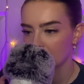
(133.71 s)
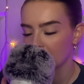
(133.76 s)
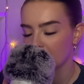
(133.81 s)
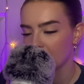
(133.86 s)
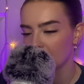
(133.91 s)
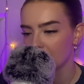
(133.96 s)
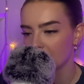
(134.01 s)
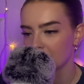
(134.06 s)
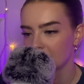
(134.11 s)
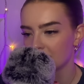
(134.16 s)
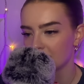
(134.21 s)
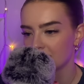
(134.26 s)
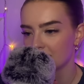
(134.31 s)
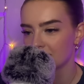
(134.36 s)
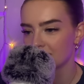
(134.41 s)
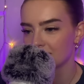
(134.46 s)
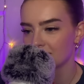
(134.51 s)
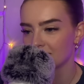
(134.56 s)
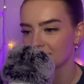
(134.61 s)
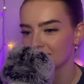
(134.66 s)
and
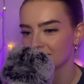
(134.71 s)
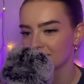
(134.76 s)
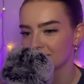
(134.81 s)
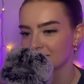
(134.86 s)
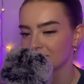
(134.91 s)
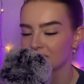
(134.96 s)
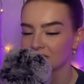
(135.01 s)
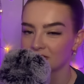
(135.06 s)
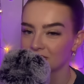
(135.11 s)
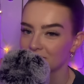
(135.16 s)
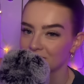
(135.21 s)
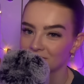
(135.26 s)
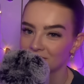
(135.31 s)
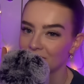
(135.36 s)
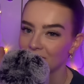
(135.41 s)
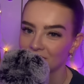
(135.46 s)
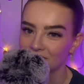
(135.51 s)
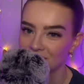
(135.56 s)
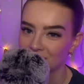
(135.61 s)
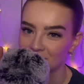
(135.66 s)
just
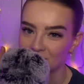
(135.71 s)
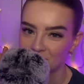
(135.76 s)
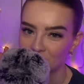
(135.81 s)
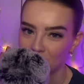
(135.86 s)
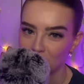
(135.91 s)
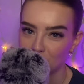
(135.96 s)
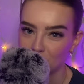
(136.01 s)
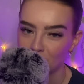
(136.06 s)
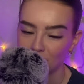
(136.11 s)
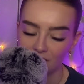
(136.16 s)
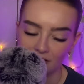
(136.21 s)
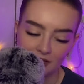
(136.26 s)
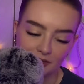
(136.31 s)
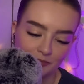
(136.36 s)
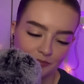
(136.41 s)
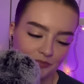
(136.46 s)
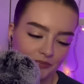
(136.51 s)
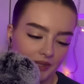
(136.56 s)
such a great movie.